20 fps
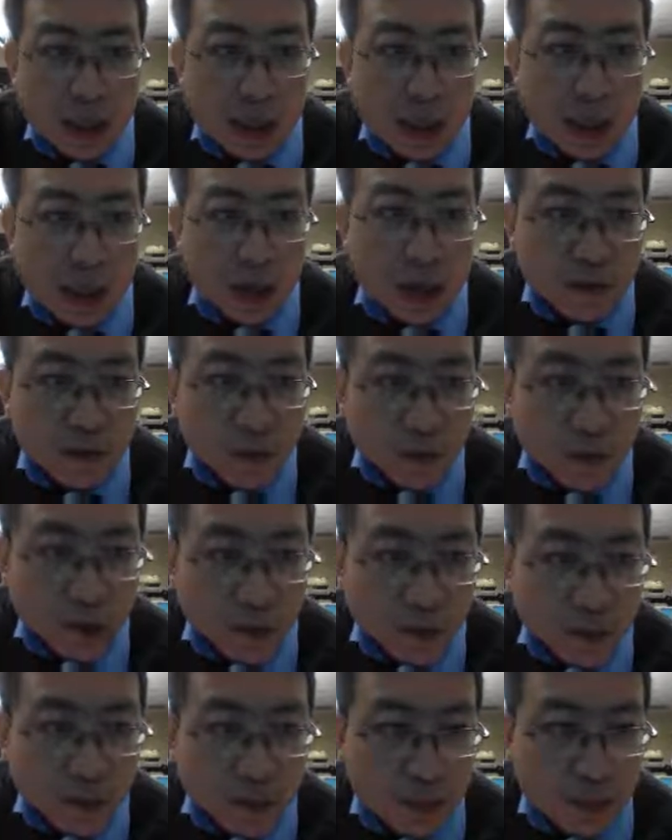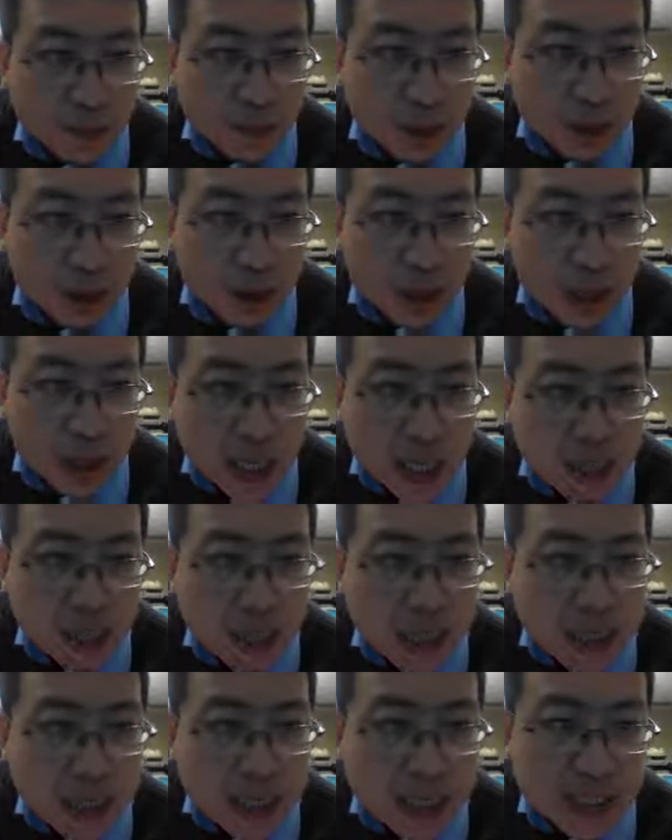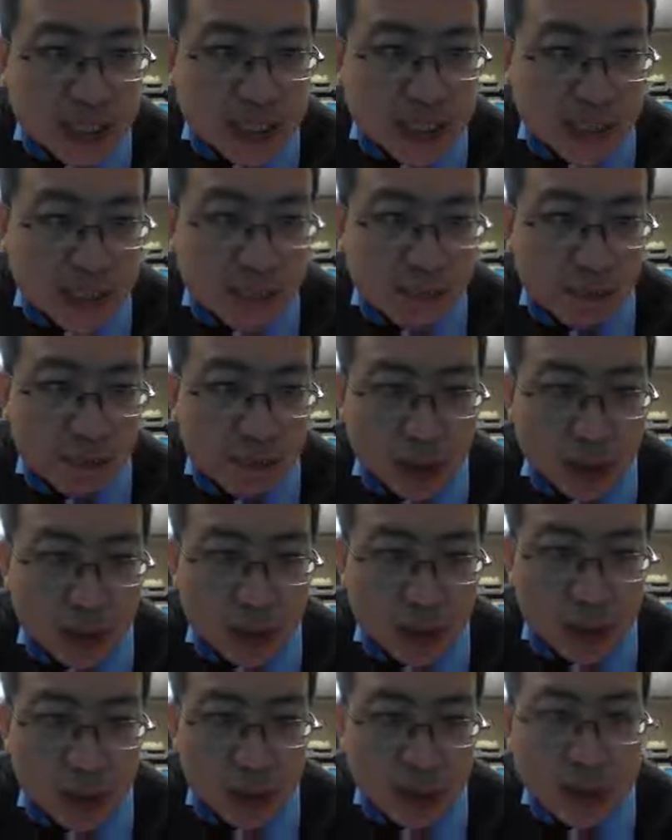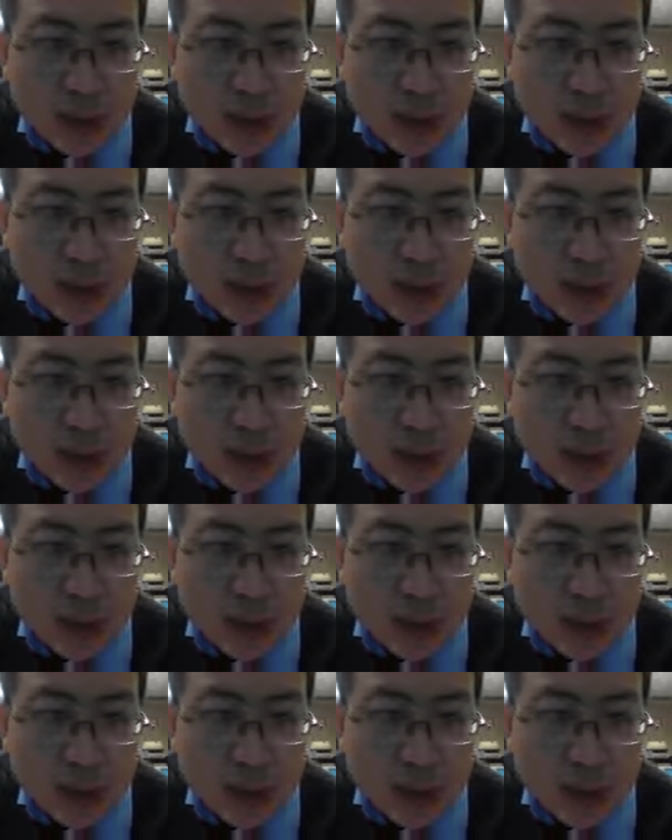And then now if you look at part A, B, C, D,